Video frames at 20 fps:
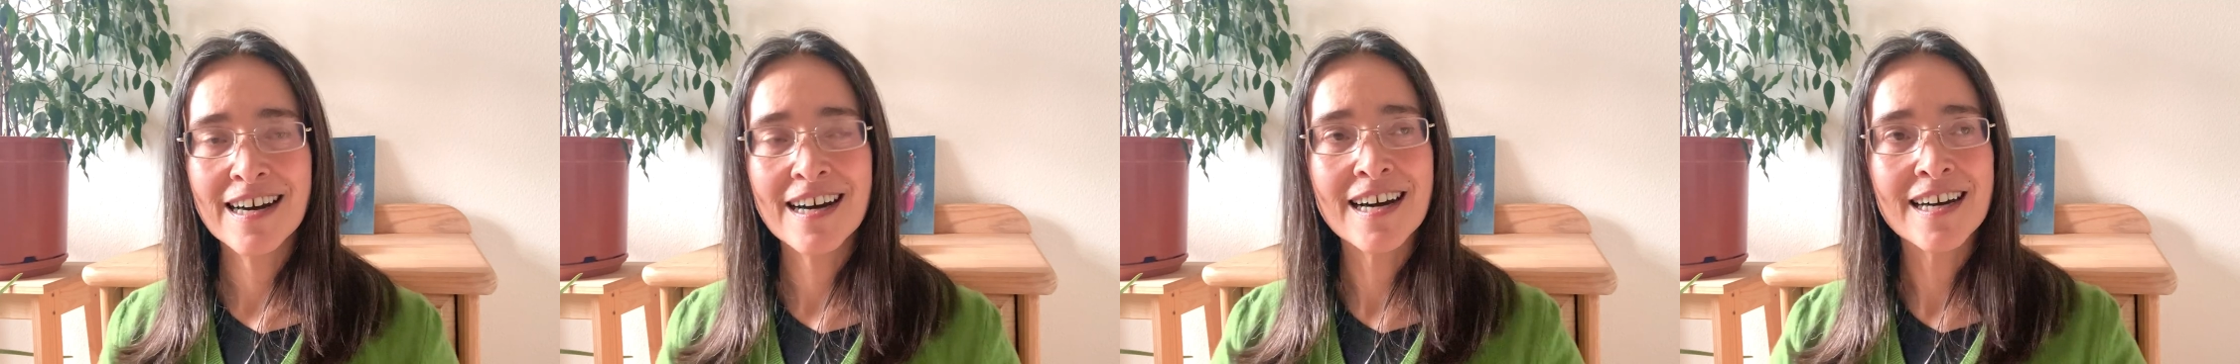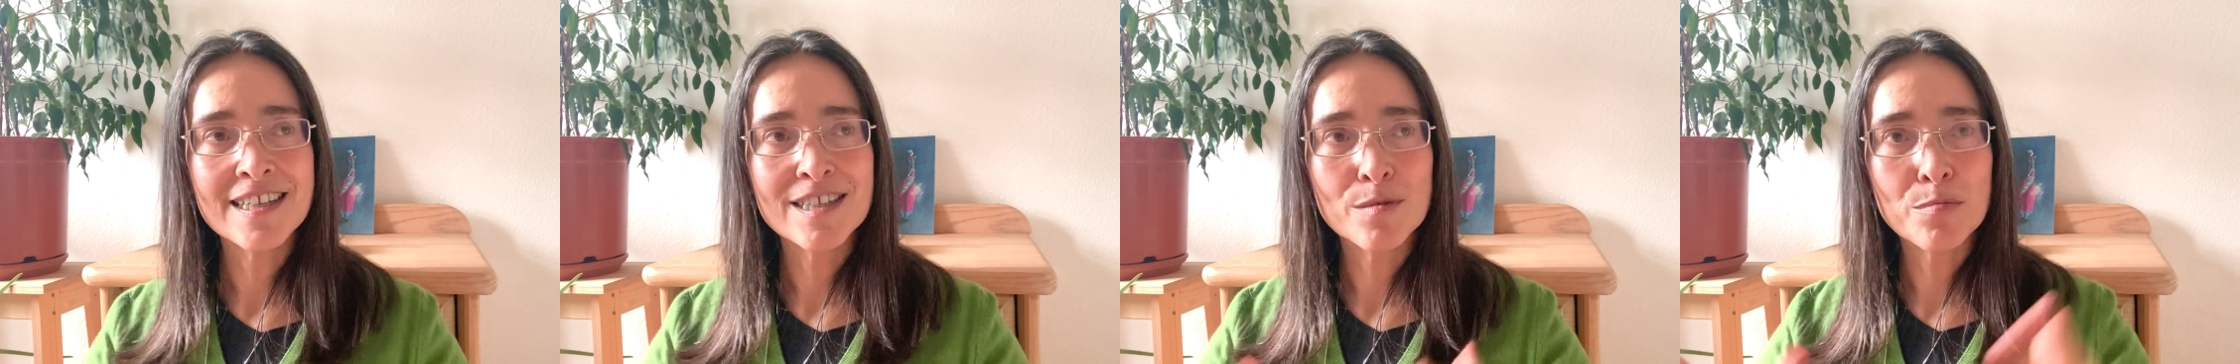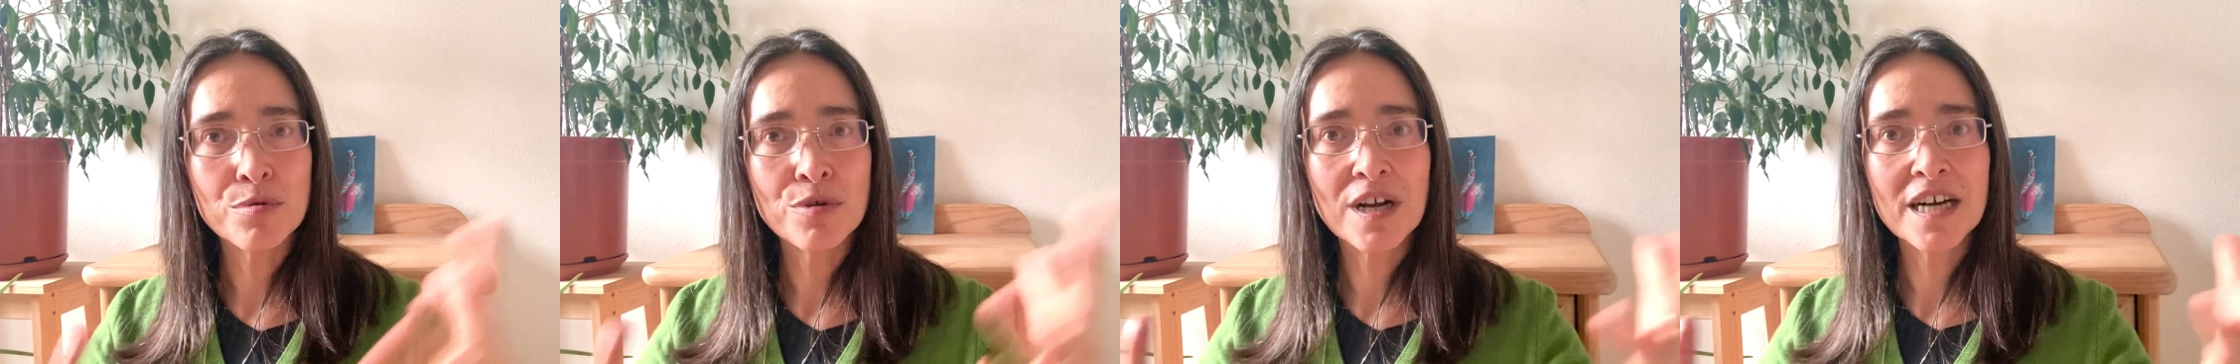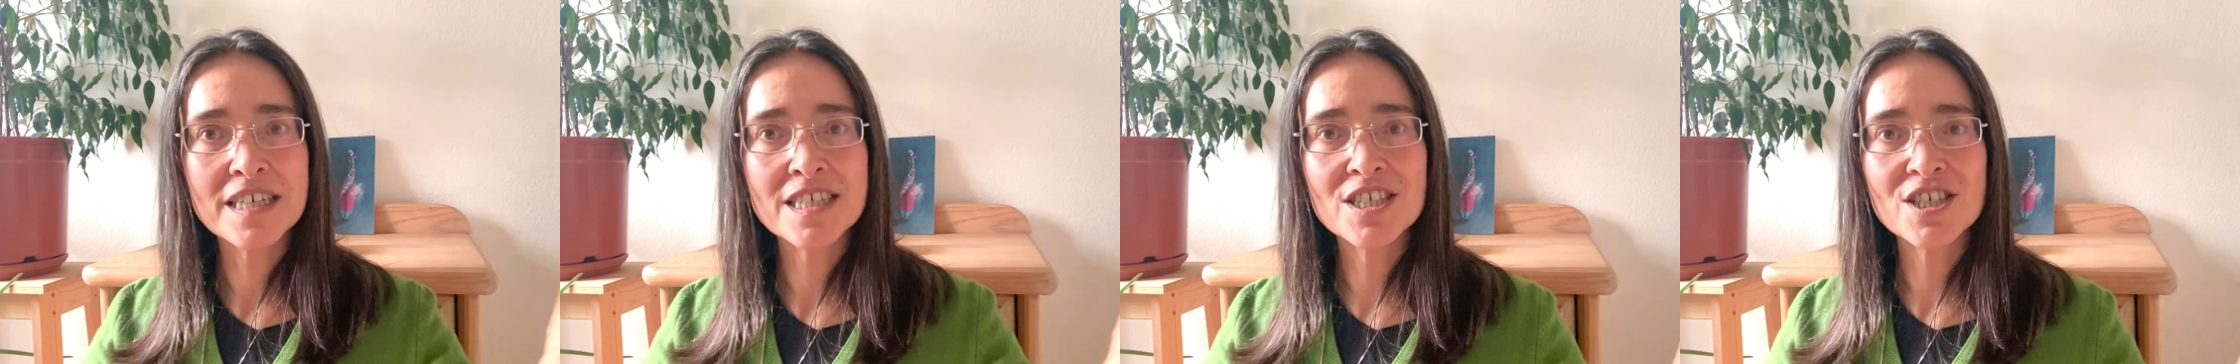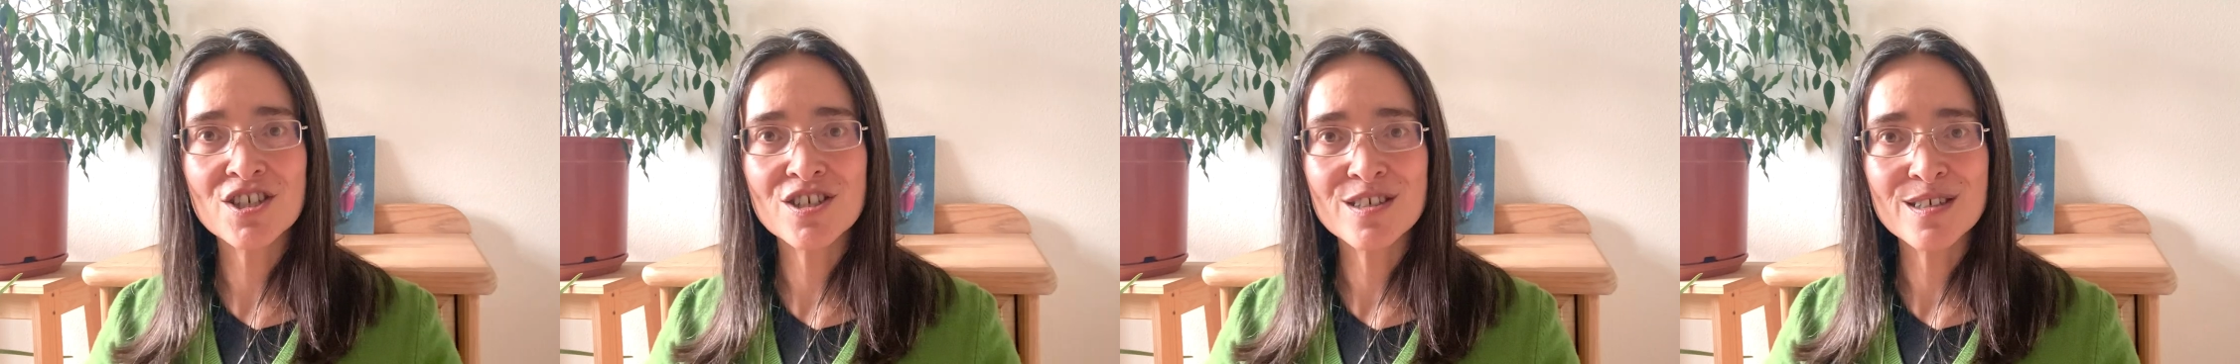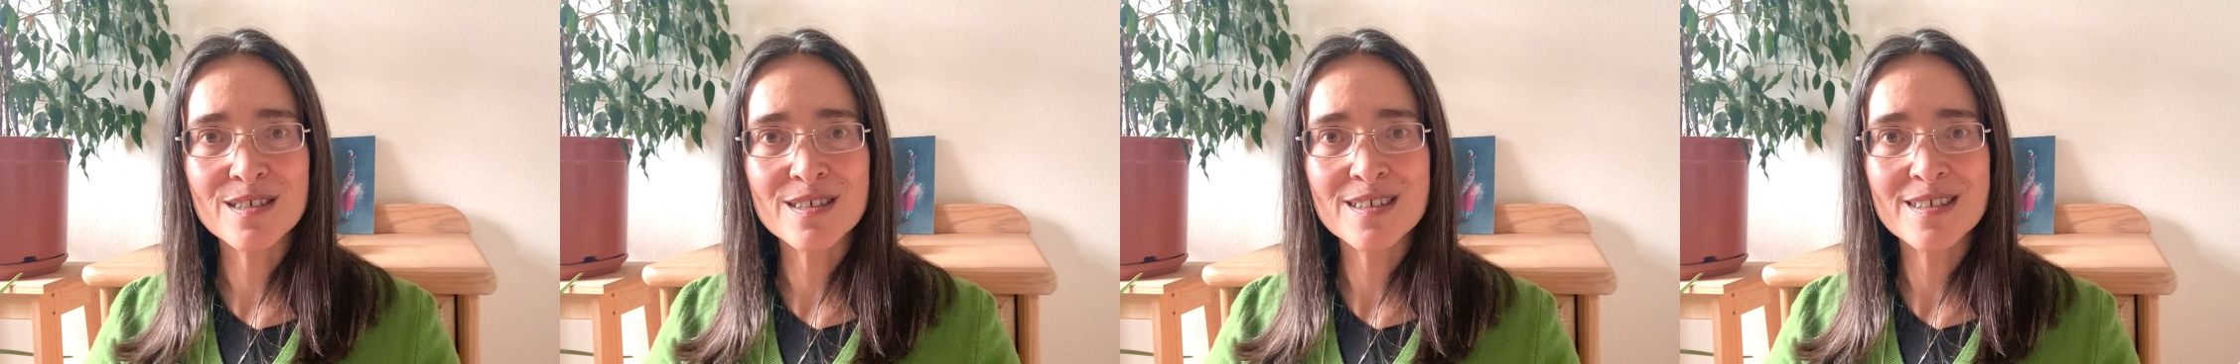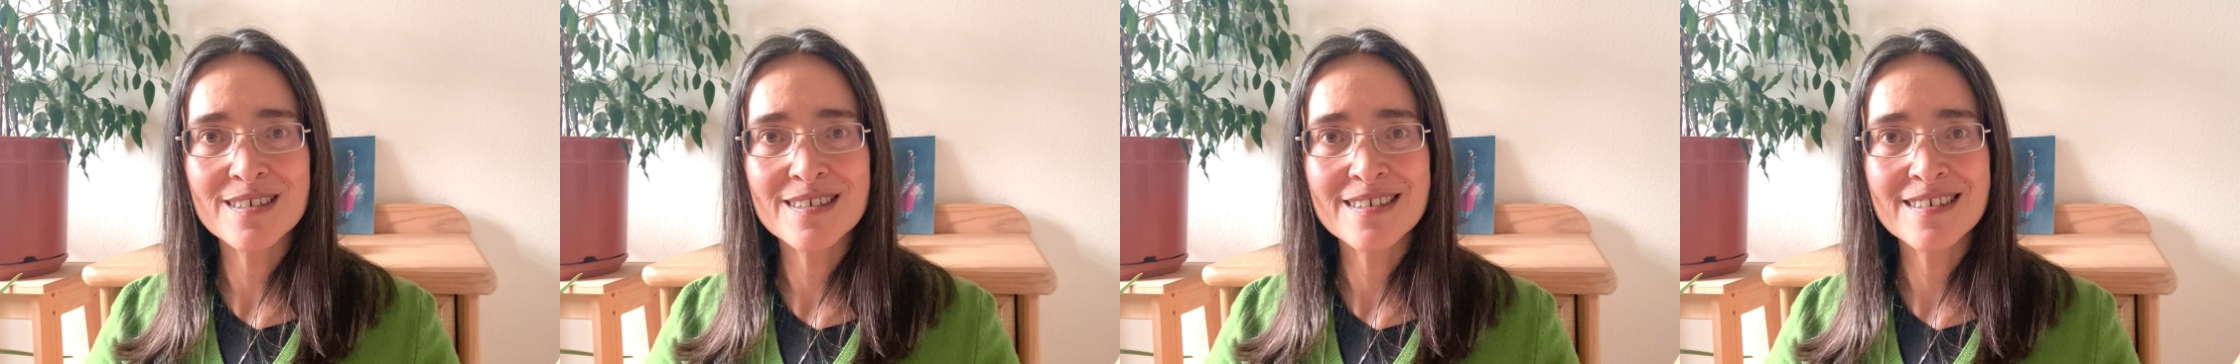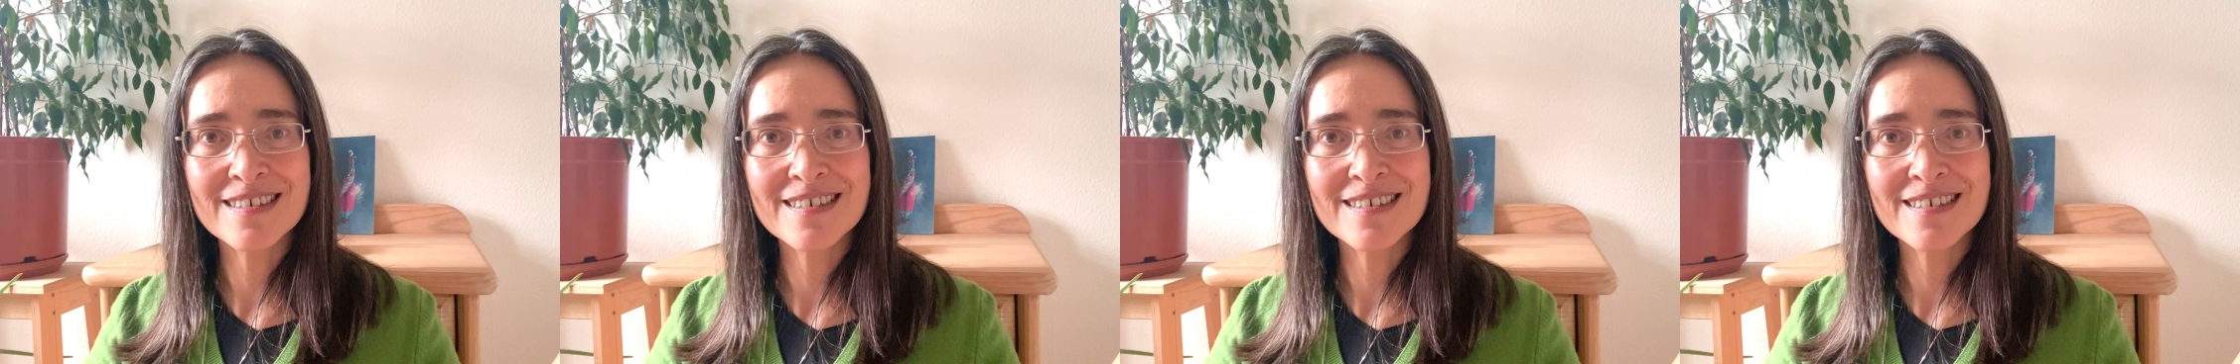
and the branches